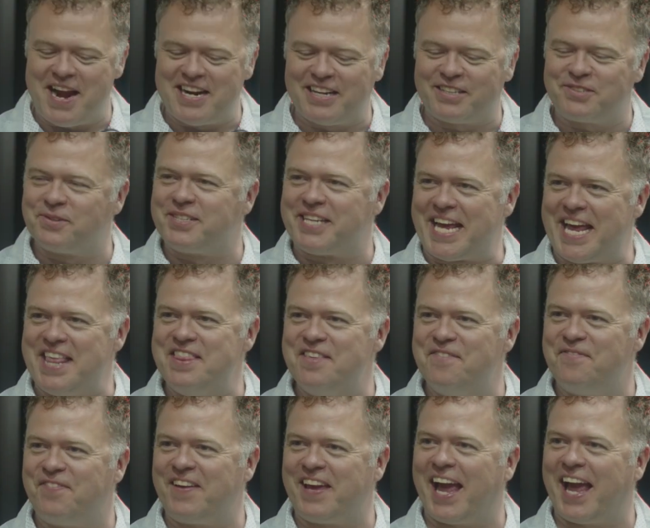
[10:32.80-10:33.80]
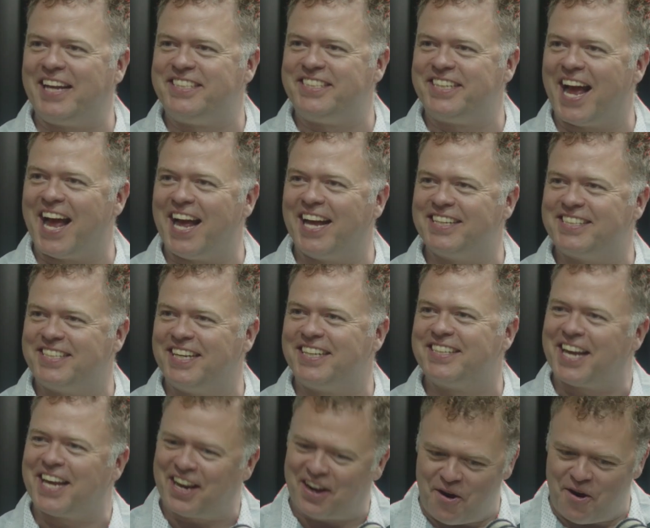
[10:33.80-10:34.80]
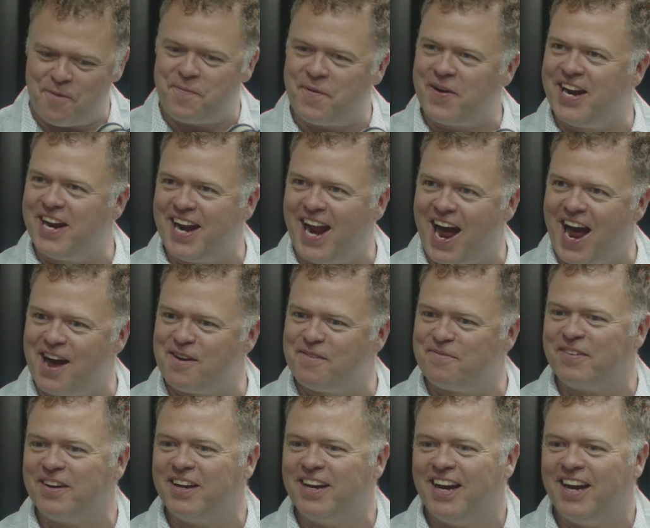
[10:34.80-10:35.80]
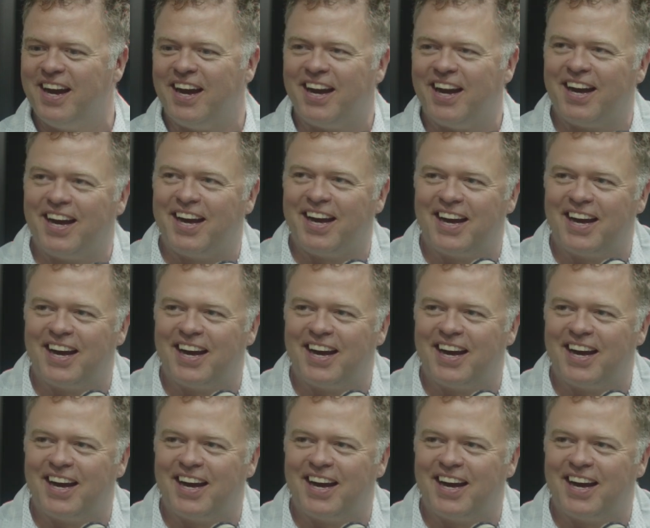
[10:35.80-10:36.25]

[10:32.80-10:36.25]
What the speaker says: penis was in the VHS. He's like, open it up.